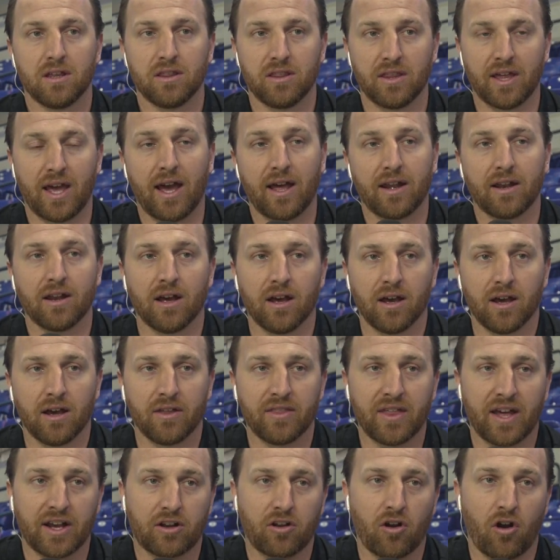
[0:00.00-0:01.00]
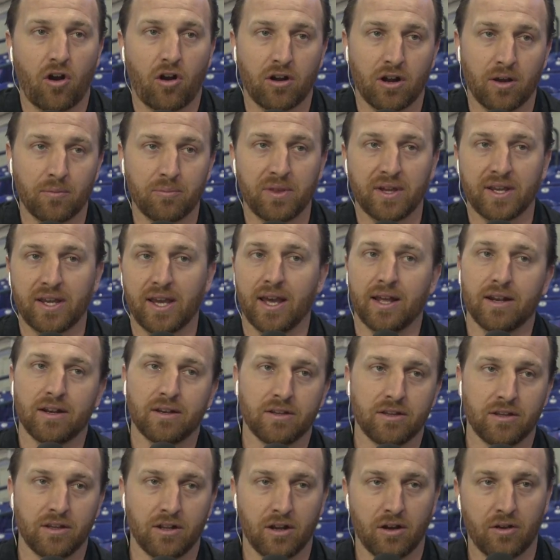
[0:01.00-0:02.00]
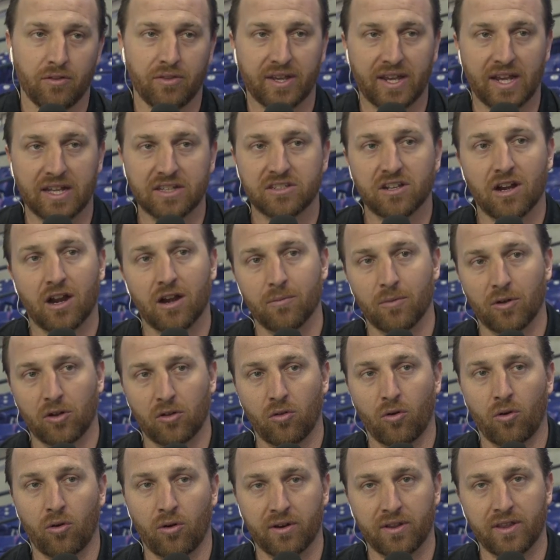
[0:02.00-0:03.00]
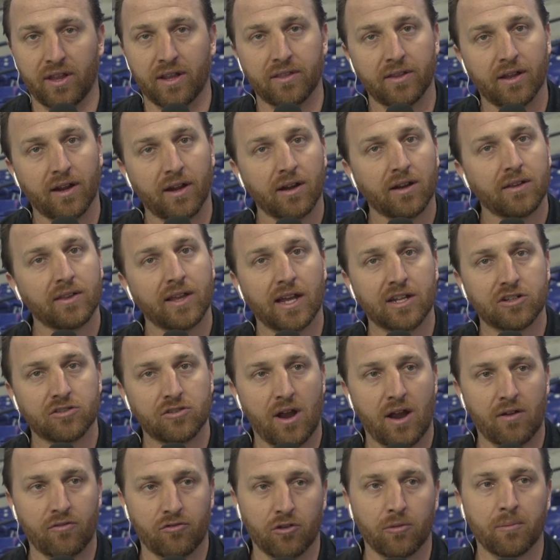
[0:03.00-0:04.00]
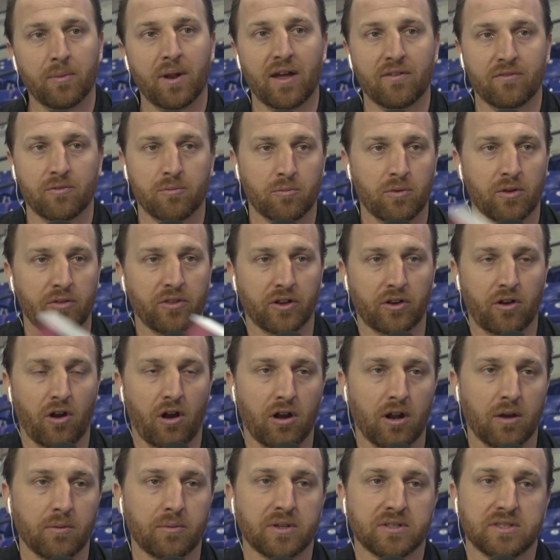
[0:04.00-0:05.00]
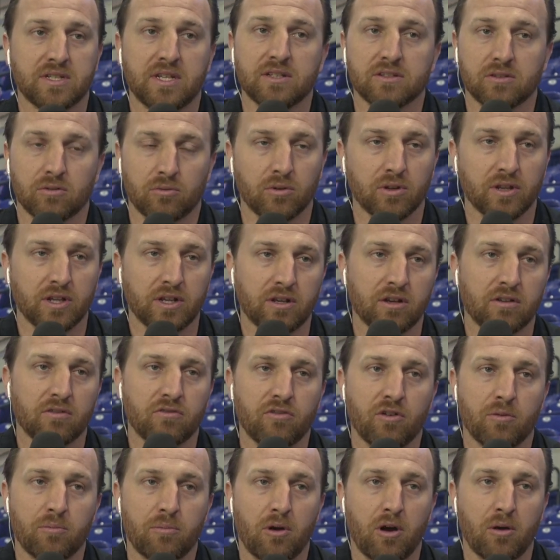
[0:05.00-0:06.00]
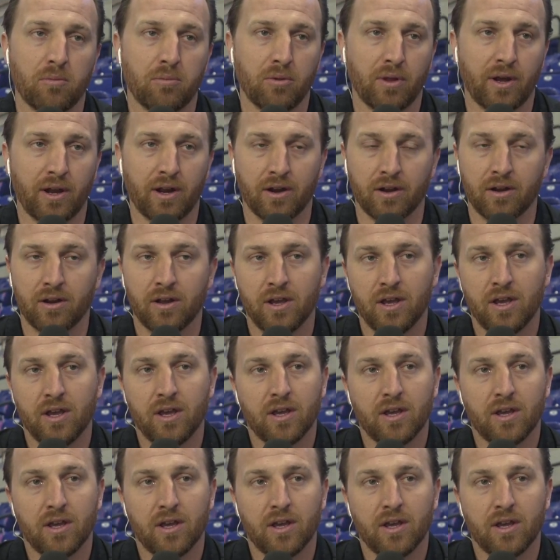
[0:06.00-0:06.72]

that uh, that card up. They get you know they get Terry McLaurin in there in that draft room and have him run the card up because he's a really good football player